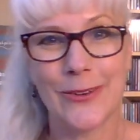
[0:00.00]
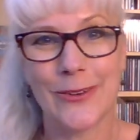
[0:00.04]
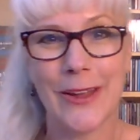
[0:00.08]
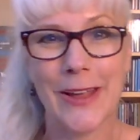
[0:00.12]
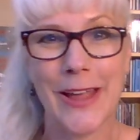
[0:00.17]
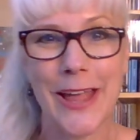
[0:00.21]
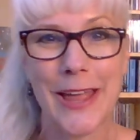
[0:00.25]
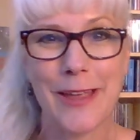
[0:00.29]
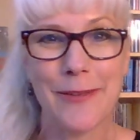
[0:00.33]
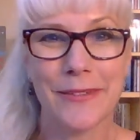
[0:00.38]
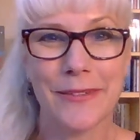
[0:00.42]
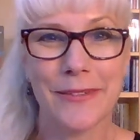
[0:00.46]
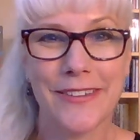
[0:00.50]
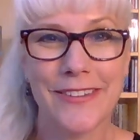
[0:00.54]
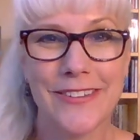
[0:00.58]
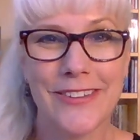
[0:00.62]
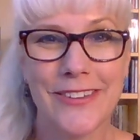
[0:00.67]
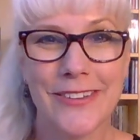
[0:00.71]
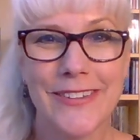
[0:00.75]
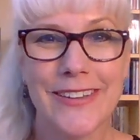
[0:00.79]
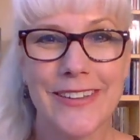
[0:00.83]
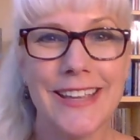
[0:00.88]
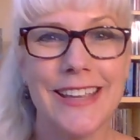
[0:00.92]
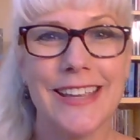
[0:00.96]
Were you able to
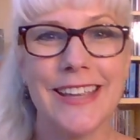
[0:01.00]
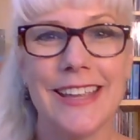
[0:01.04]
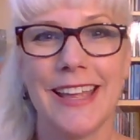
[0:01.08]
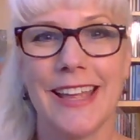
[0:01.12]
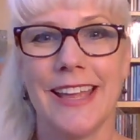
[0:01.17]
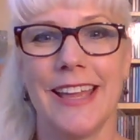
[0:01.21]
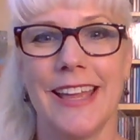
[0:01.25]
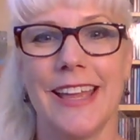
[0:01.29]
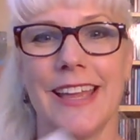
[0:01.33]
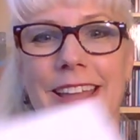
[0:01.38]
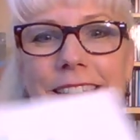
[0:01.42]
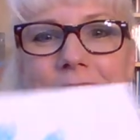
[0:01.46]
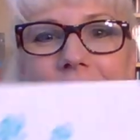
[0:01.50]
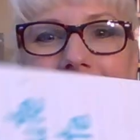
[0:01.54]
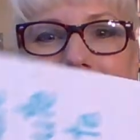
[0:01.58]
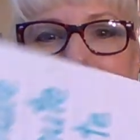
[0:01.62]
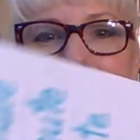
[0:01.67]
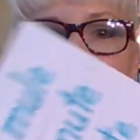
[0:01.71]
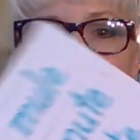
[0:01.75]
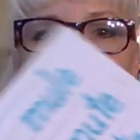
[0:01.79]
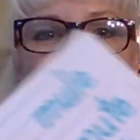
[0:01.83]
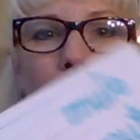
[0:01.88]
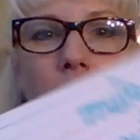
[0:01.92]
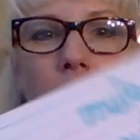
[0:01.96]
do it?
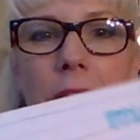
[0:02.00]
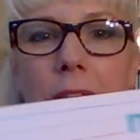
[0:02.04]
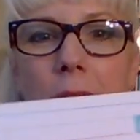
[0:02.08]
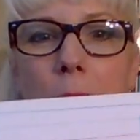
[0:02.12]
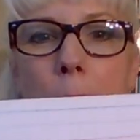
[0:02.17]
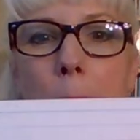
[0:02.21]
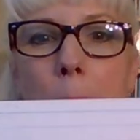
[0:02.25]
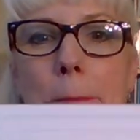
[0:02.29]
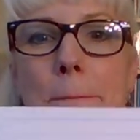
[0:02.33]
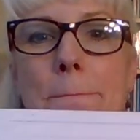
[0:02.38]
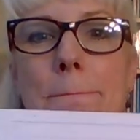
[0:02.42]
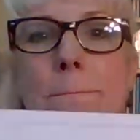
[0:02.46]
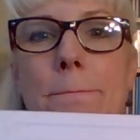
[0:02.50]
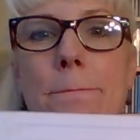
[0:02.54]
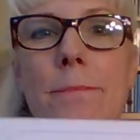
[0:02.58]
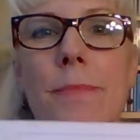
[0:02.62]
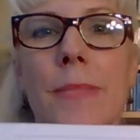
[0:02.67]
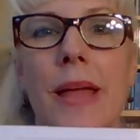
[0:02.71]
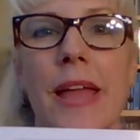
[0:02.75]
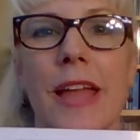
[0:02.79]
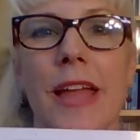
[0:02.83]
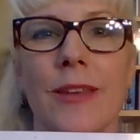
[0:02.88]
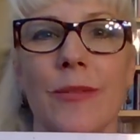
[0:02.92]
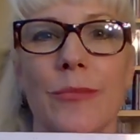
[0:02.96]
Take away the
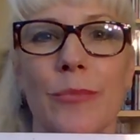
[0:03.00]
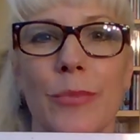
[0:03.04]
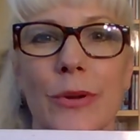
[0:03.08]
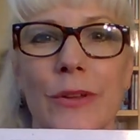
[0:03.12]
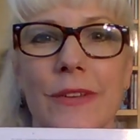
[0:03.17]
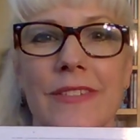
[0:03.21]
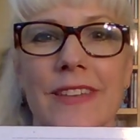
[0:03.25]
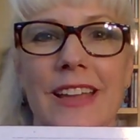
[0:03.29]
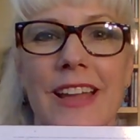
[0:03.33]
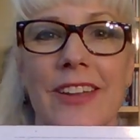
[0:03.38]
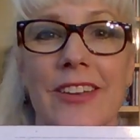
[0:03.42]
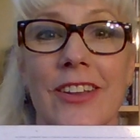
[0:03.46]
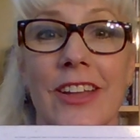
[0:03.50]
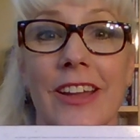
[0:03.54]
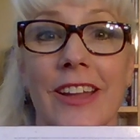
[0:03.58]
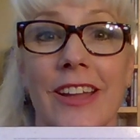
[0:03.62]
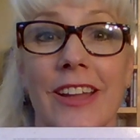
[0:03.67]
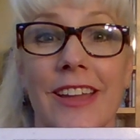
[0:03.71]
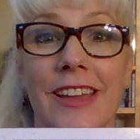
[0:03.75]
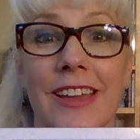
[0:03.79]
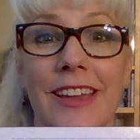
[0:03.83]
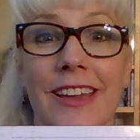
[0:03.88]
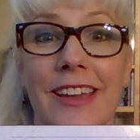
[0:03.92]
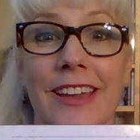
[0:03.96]
mm and put down
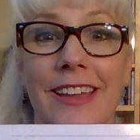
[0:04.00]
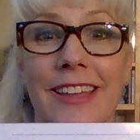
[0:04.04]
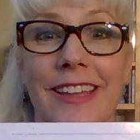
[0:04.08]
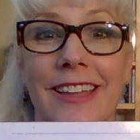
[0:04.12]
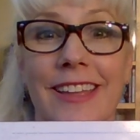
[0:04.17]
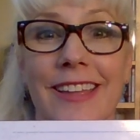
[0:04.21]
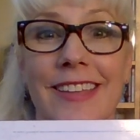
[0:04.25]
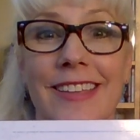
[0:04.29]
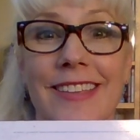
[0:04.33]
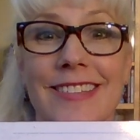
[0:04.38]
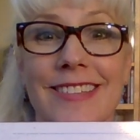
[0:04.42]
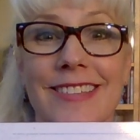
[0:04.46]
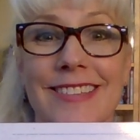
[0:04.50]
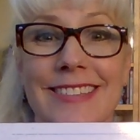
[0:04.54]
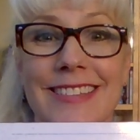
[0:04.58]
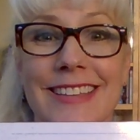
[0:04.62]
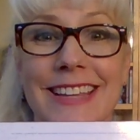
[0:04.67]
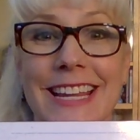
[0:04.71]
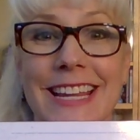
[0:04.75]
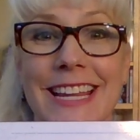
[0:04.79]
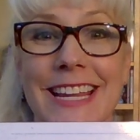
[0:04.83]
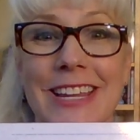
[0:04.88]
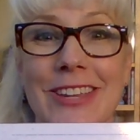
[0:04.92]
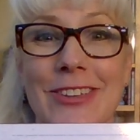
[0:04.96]
a k.
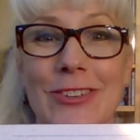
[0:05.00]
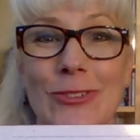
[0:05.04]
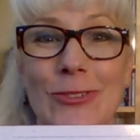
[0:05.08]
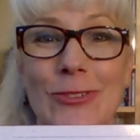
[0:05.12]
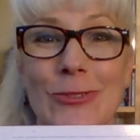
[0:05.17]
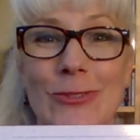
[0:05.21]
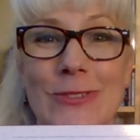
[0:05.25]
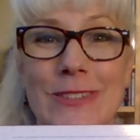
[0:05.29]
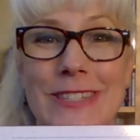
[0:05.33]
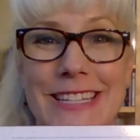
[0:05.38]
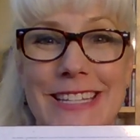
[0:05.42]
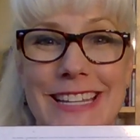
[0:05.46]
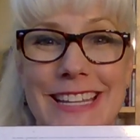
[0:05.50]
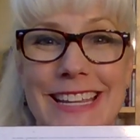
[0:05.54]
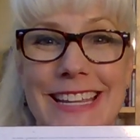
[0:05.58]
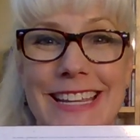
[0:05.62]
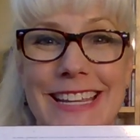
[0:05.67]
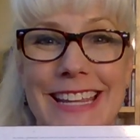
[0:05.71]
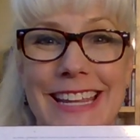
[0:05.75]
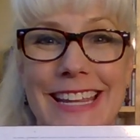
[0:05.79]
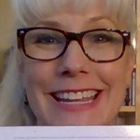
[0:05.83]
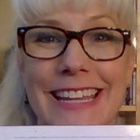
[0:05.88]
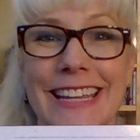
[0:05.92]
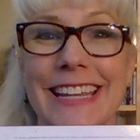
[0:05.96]
C U
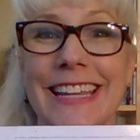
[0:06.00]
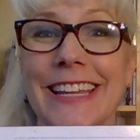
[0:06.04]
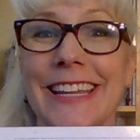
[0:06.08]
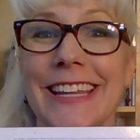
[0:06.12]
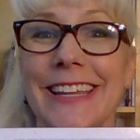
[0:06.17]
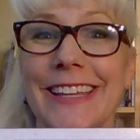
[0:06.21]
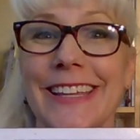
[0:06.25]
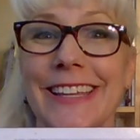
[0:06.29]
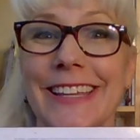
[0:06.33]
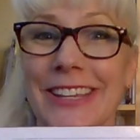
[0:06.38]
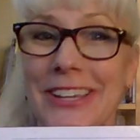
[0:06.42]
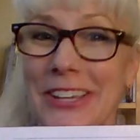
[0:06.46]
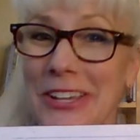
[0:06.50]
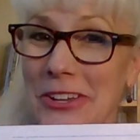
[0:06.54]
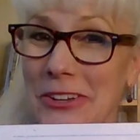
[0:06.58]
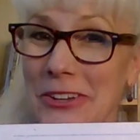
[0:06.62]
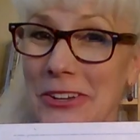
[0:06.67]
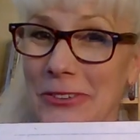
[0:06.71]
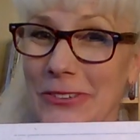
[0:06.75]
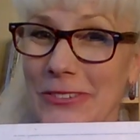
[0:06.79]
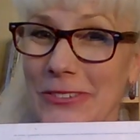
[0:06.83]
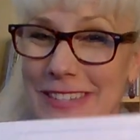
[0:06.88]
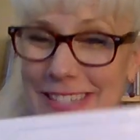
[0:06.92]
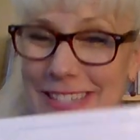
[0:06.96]
T E,
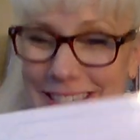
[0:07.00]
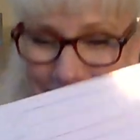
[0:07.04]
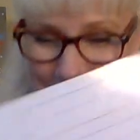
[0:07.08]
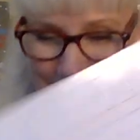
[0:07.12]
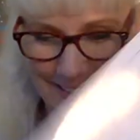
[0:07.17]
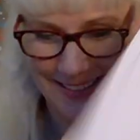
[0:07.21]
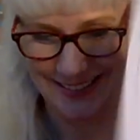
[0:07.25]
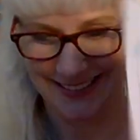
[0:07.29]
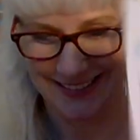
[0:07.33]
cute.